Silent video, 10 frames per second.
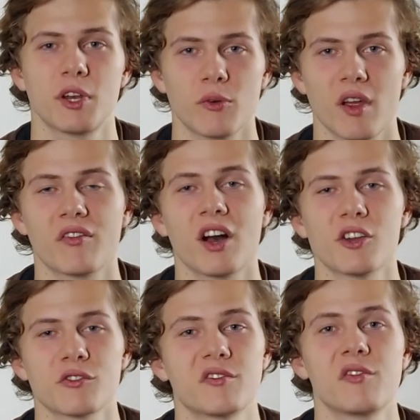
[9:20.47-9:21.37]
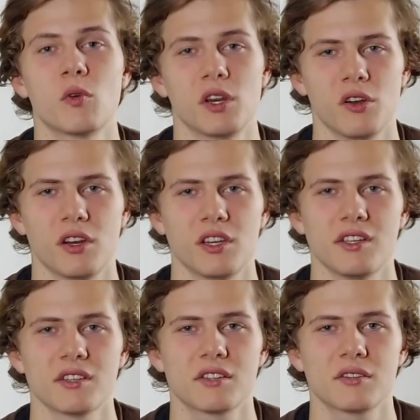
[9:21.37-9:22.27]
around for 149
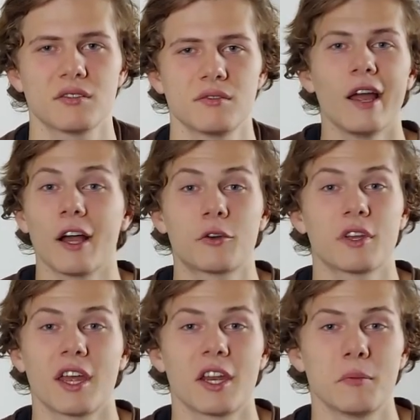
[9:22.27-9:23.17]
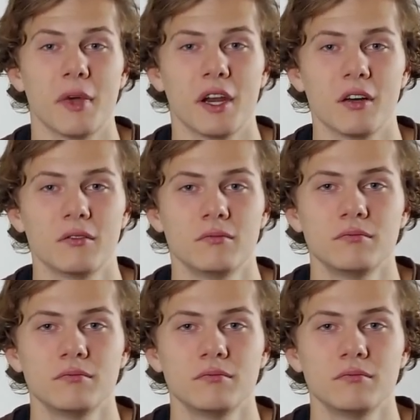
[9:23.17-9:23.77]
years. How could it get any better?